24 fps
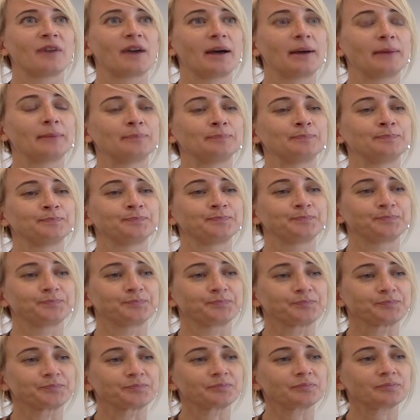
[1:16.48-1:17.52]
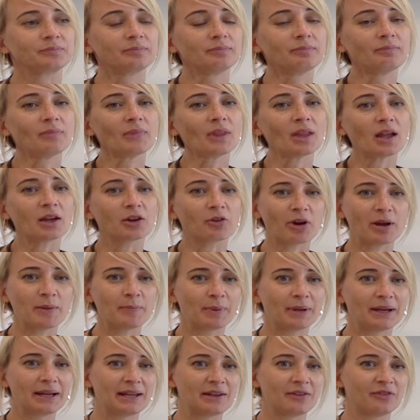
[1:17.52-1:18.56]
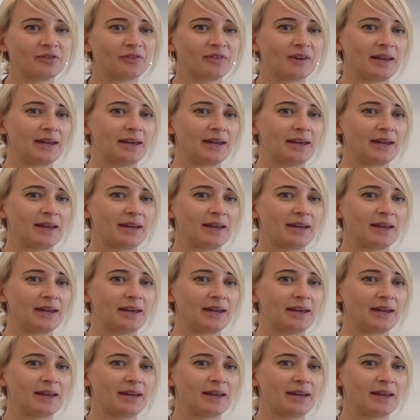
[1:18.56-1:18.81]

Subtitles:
a great belief